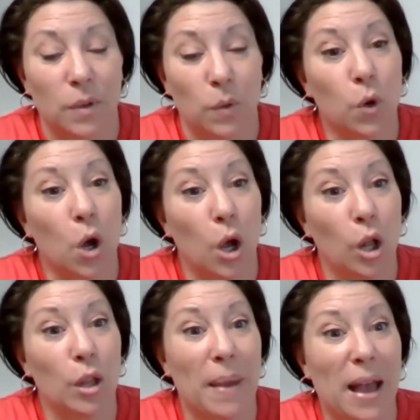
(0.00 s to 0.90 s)
We're
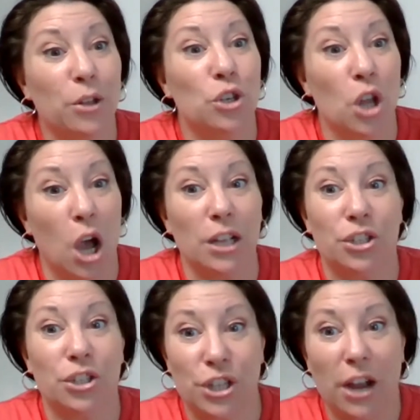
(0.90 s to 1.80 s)
all about not
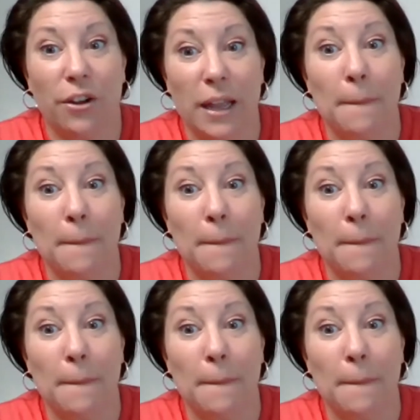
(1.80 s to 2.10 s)
sharing